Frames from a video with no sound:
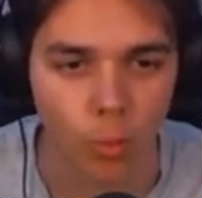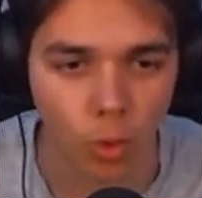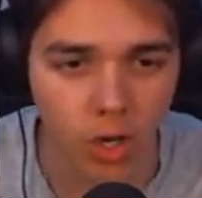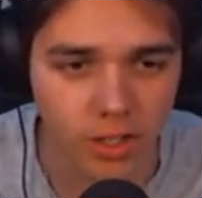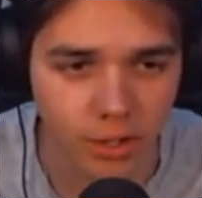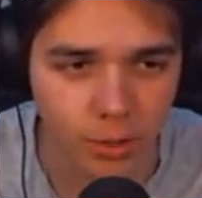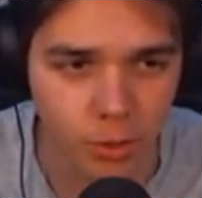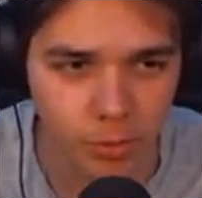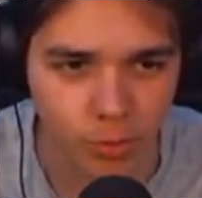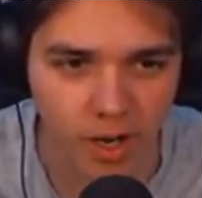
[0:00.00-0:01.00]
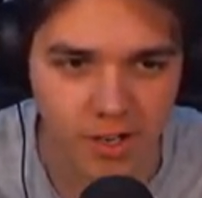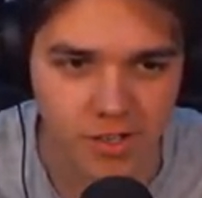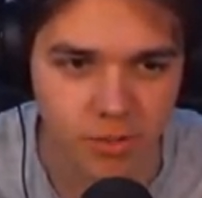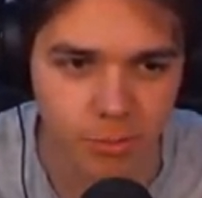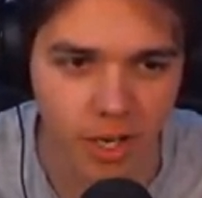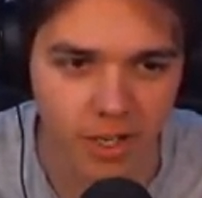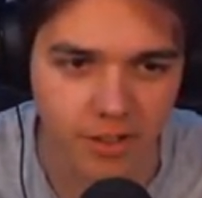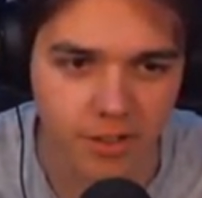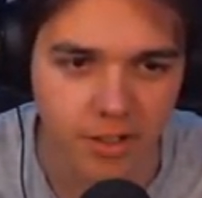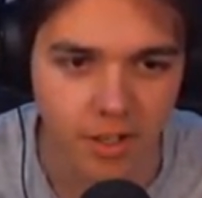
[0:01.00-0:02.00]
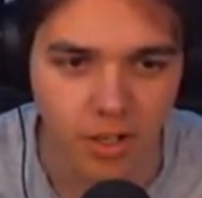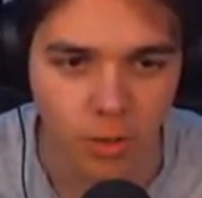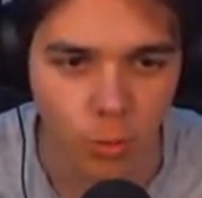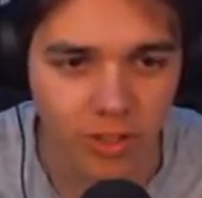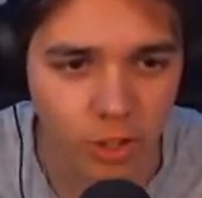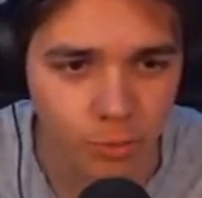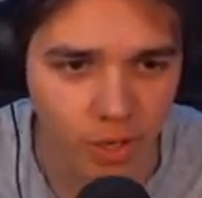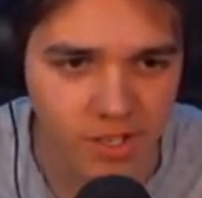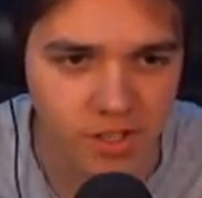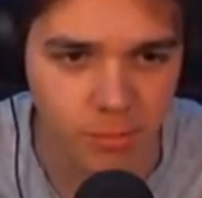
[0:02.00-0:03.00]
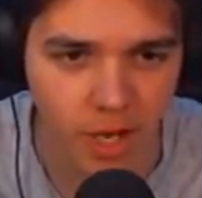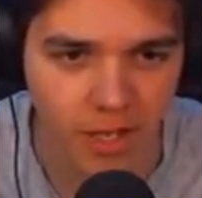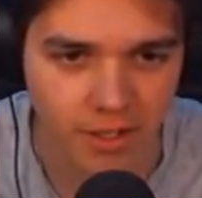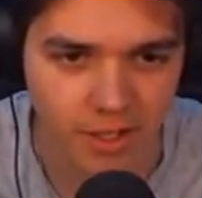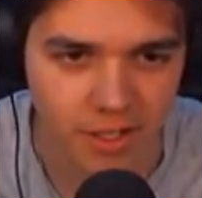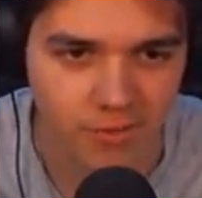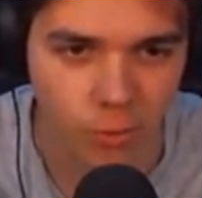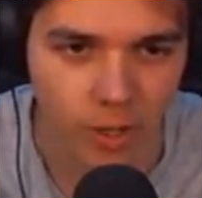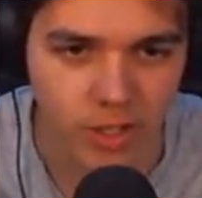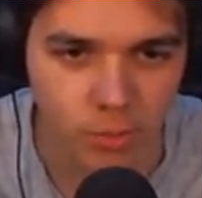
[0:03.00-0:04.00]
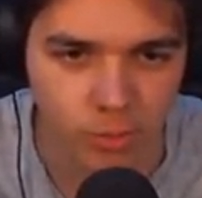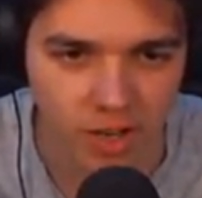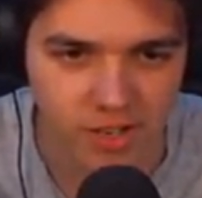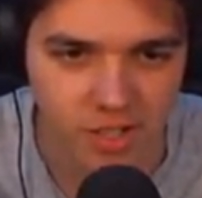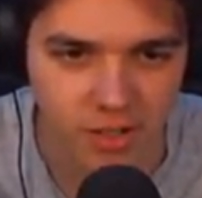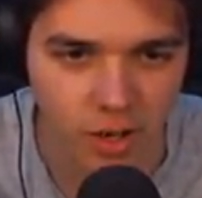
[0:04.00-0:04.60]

Would you press the button? Would you press the button if, when you press it,